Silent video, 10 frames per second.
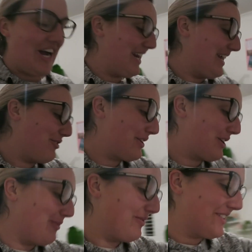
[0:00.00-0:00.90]
I need to
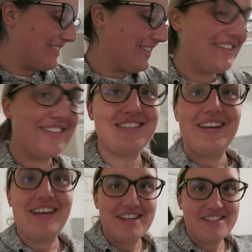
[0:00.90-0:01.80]
accomplish this.
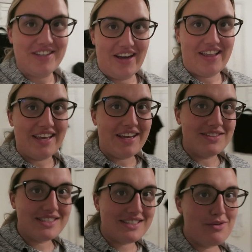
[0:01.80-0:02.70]
So I think I'm
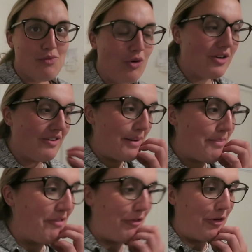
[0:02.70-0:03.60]
just gonna walk around
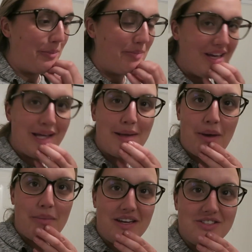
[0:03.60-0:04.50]
my room.
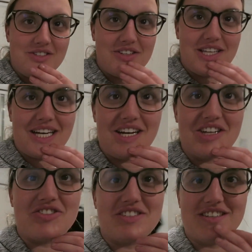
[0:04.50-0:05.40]
Maybe I should do like a
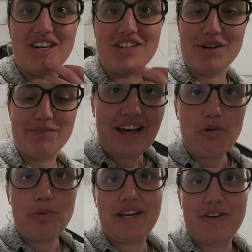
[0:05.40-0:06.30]
100 star jump. That
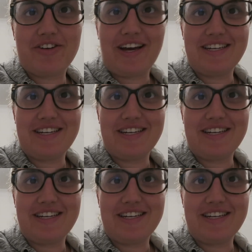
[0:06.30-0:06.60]
will be a good